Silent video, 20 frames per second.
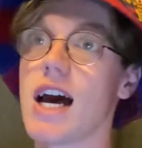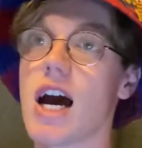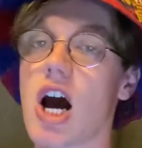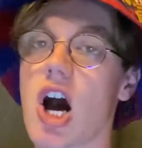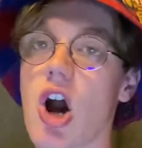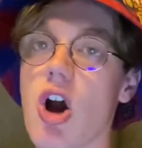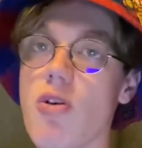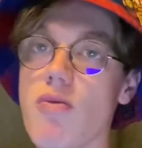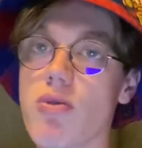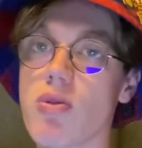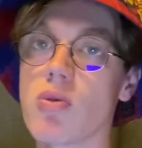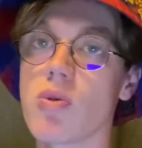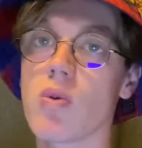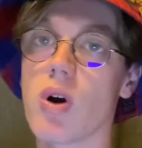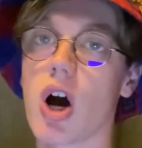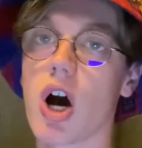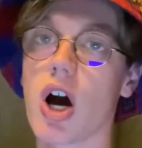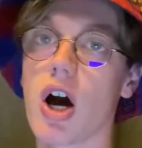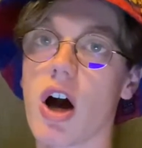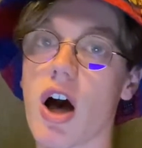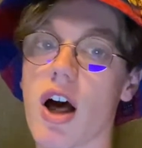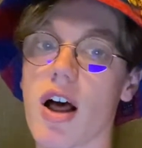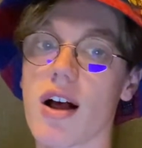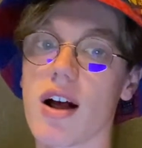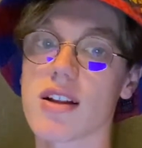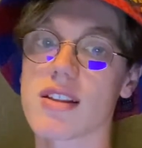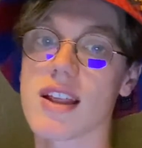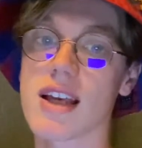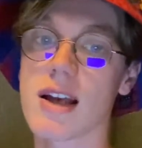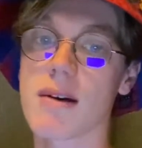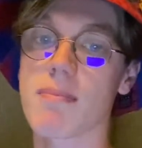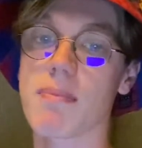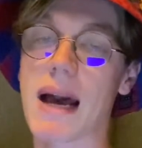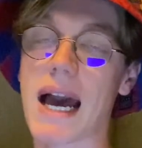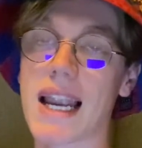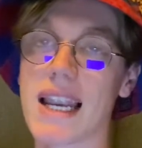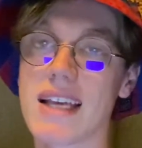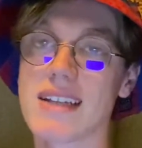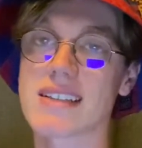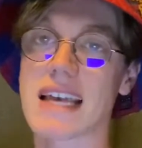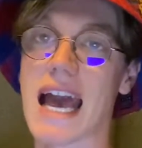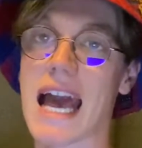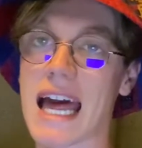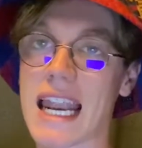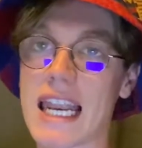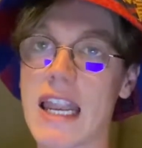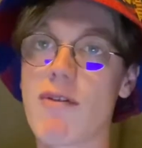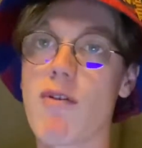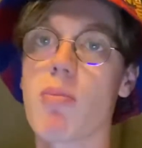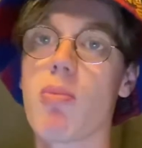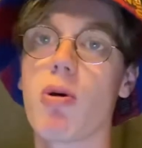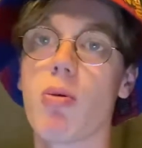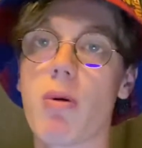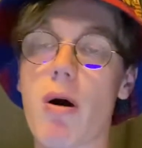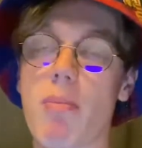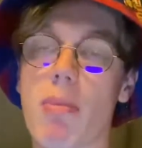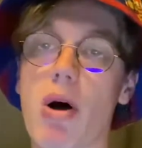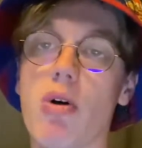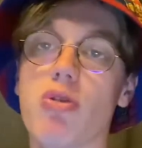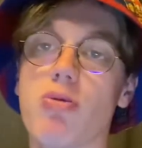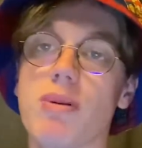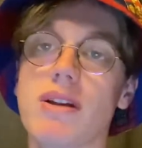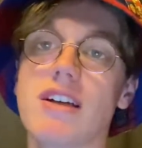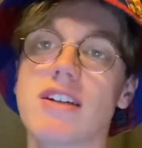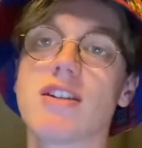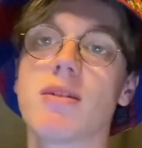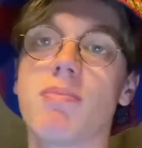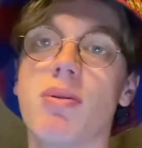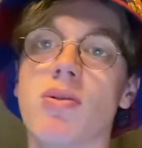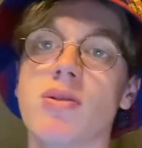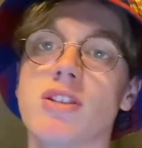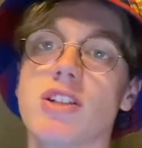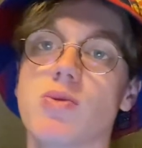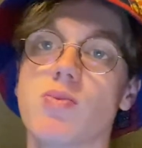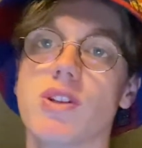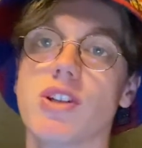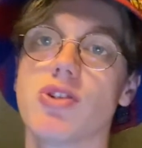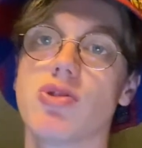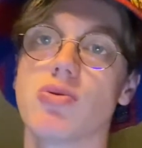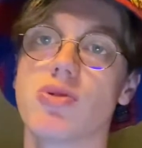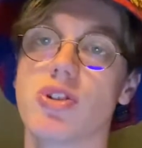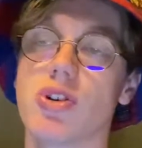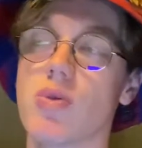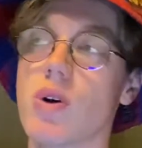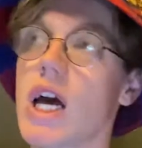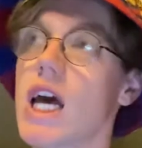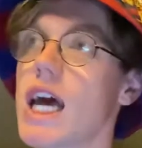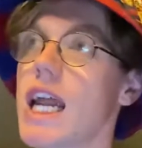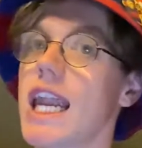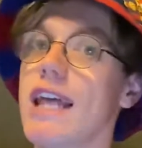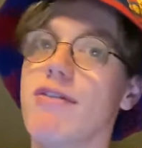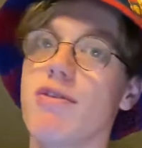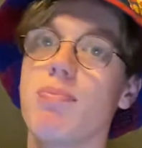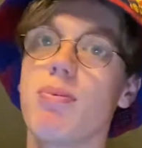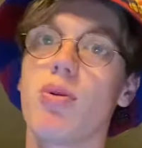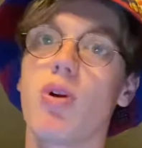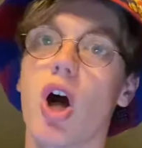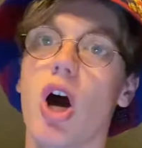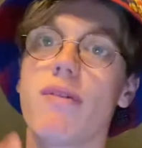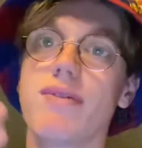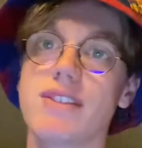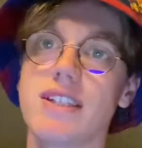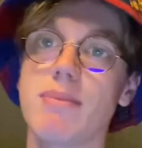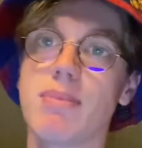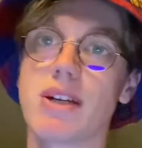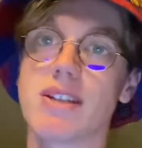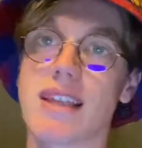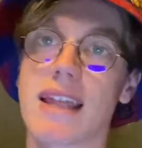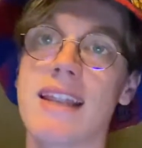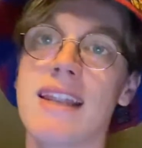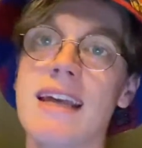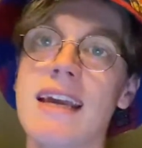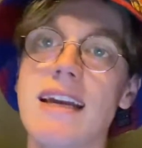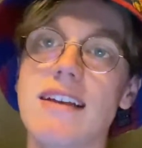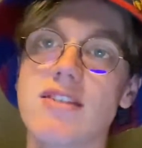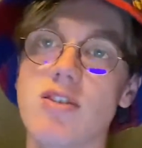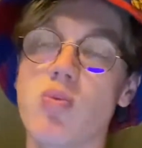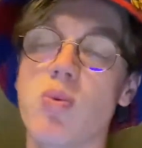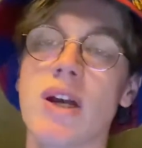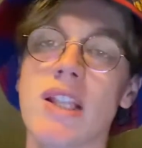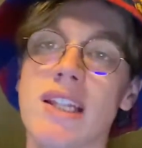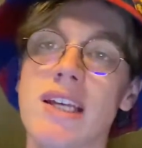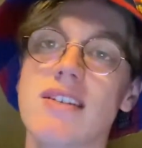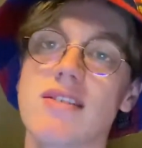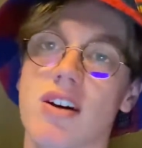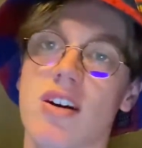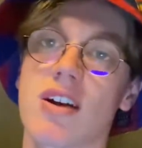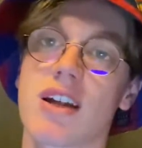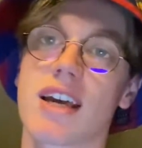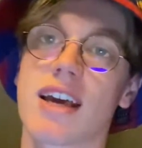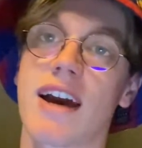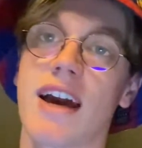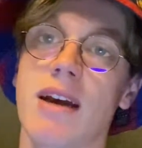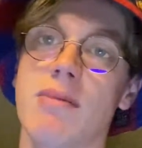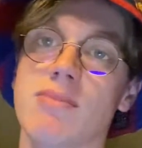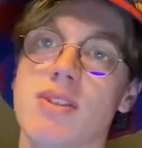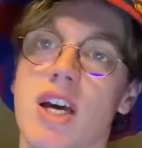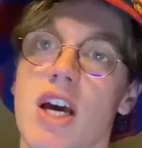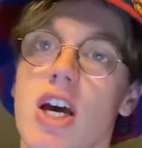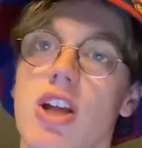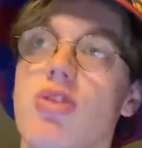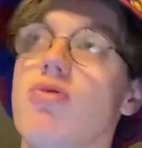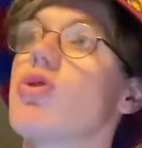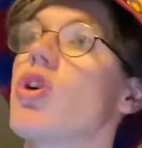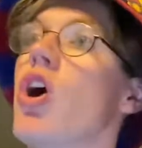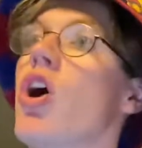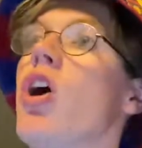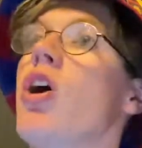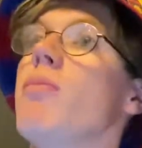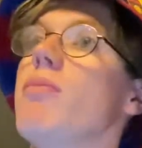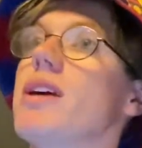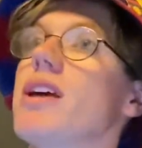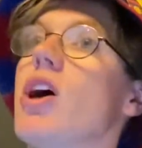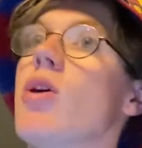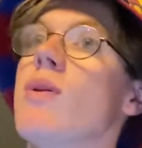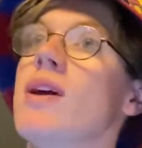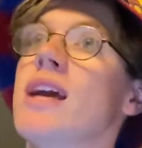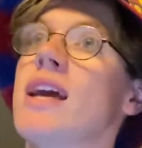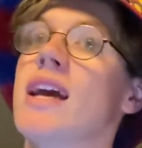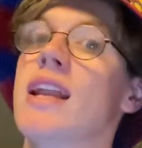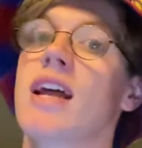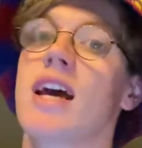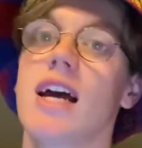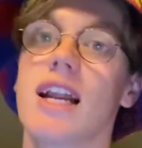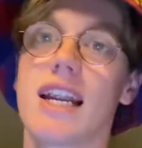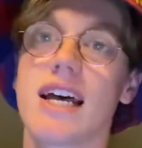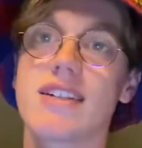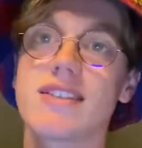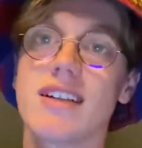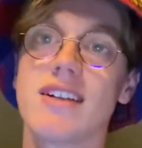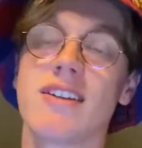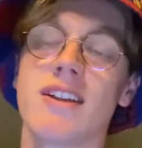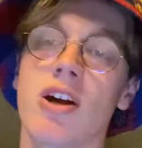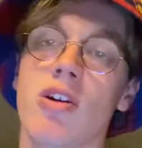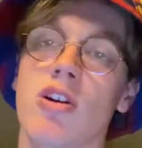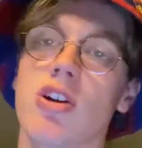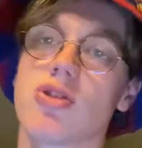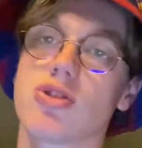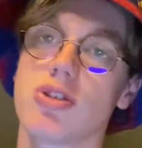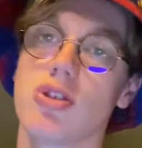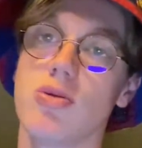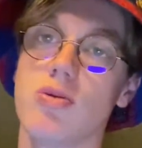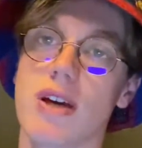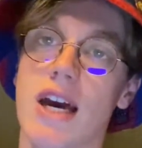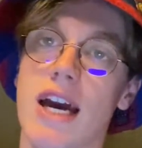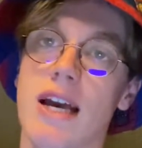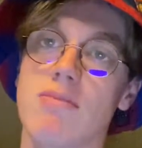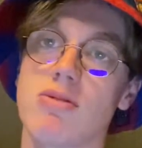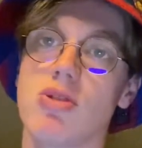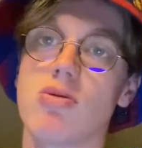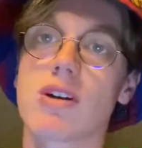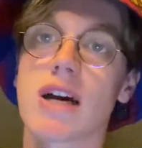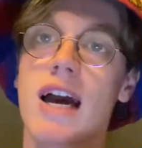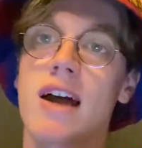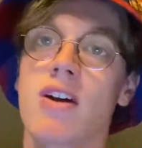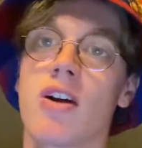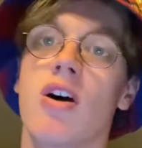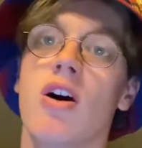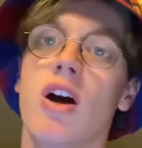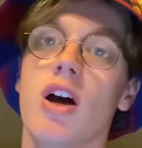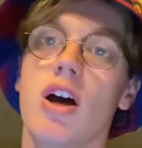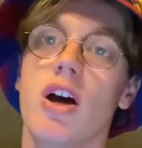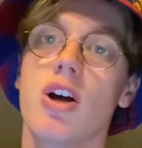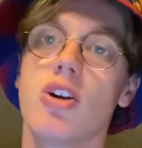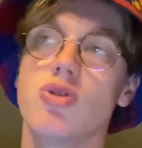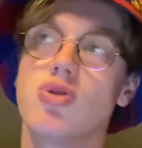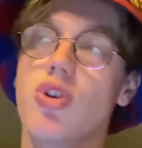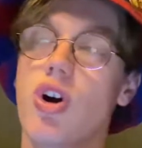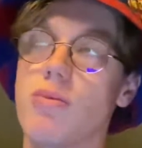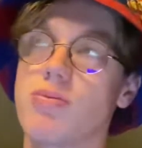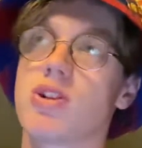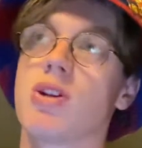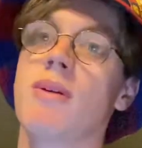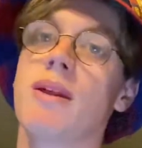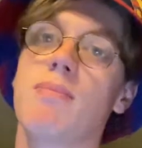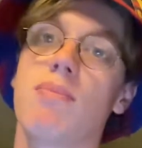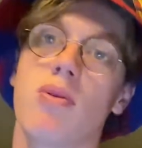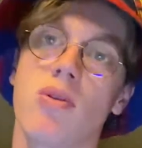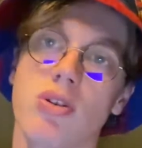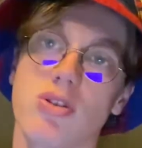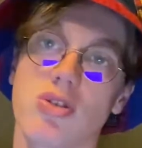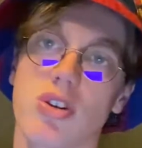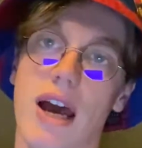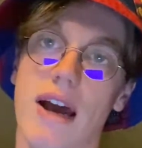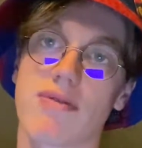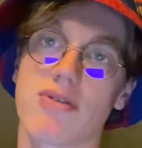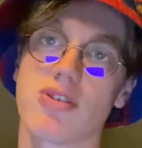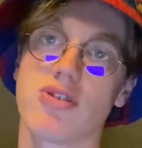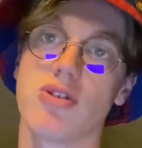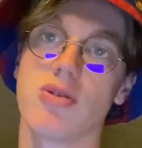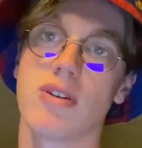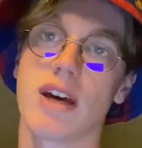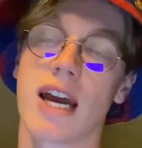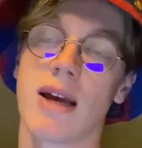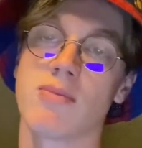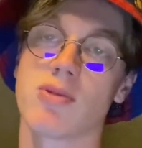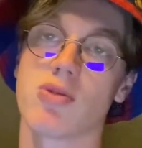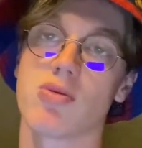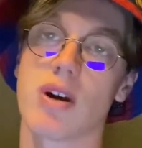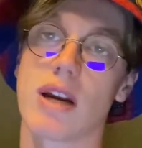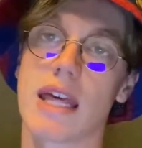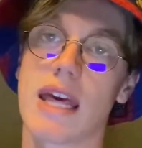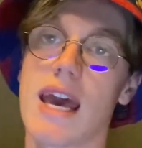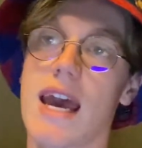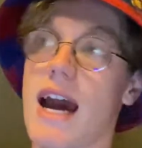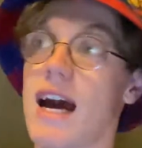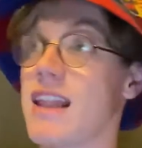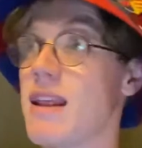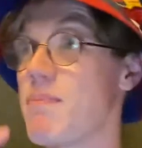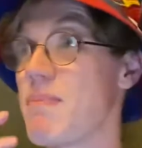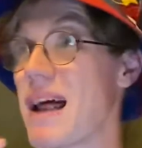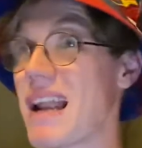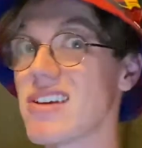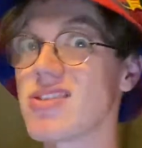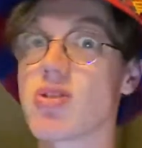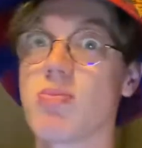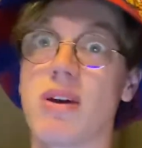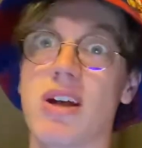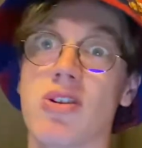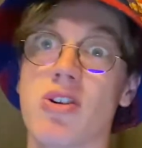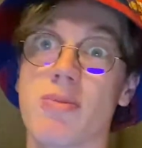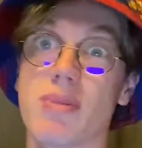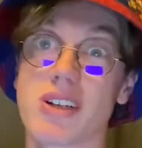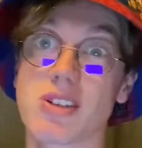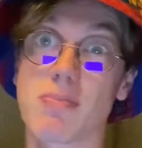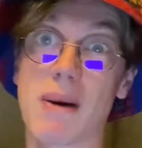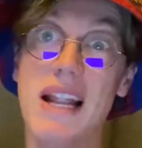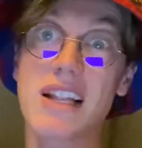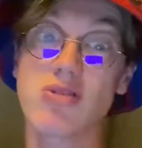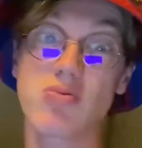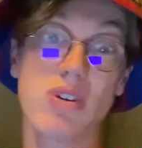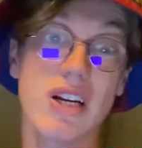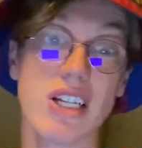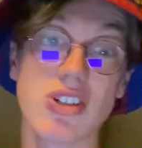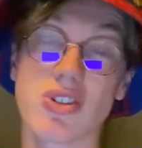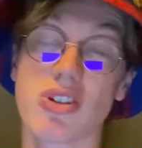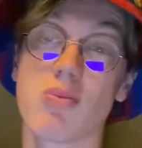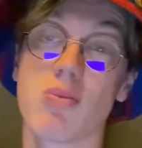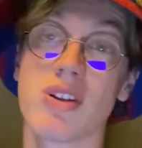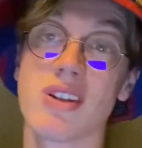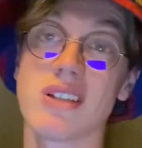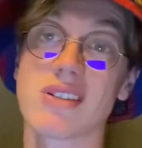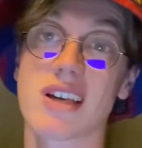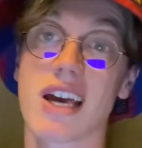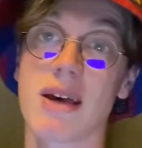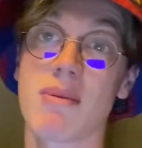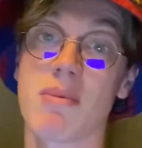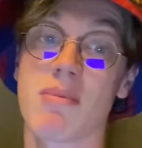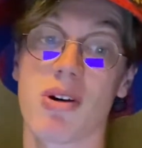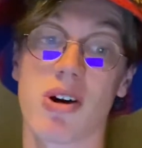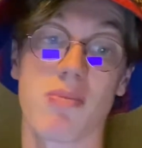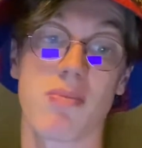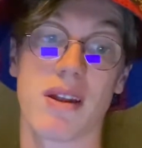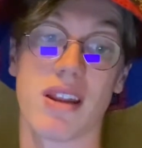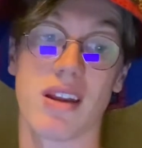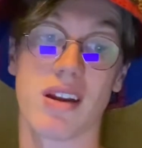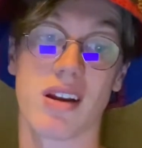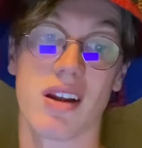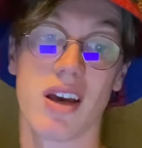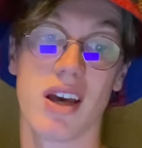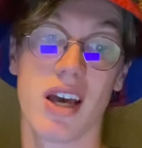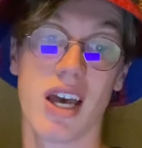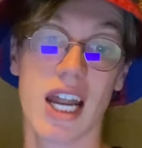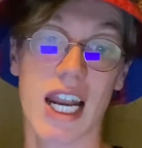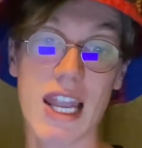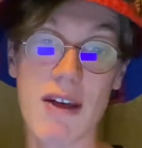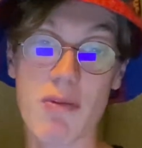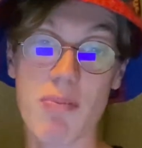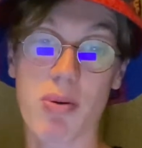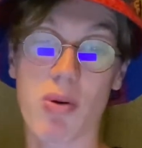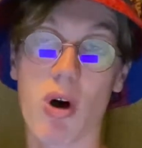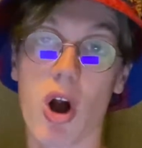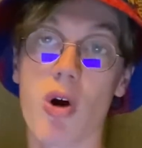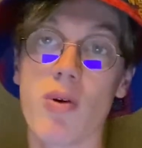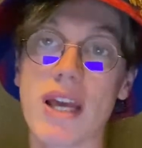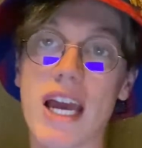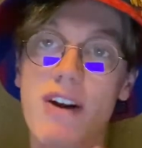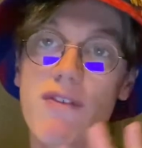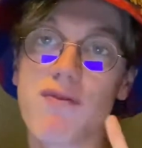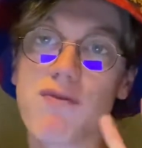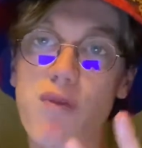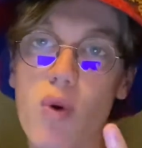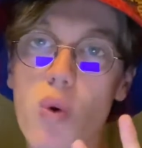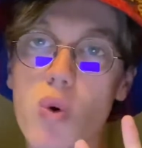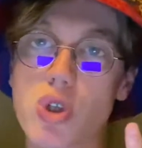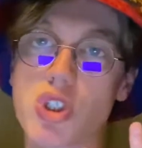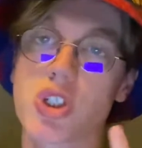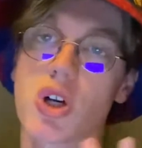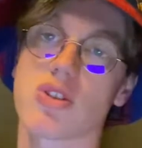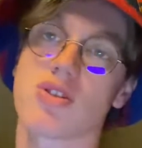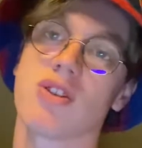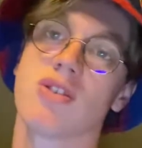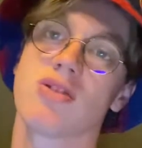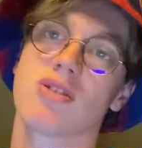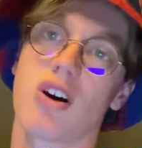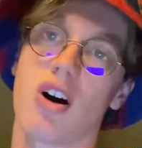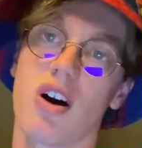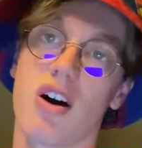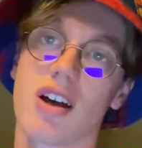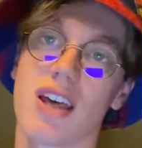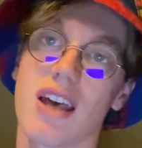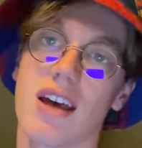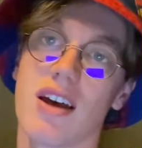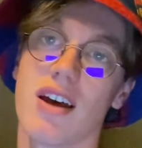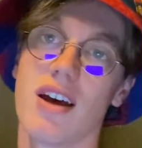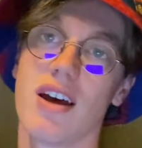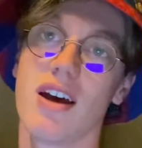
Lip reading: Overall, I think Palace and Liverpool will both be disappointed with this result. Liverpool, obviously, because they need to win these kind of games. You can't be going in. Last season, they lost 2 games. You cannot drop so many points after 2 games already. And then Palace will be annoyed, because Palace really should have won this game, in my opinion. Liverpool only had 4 shots on target.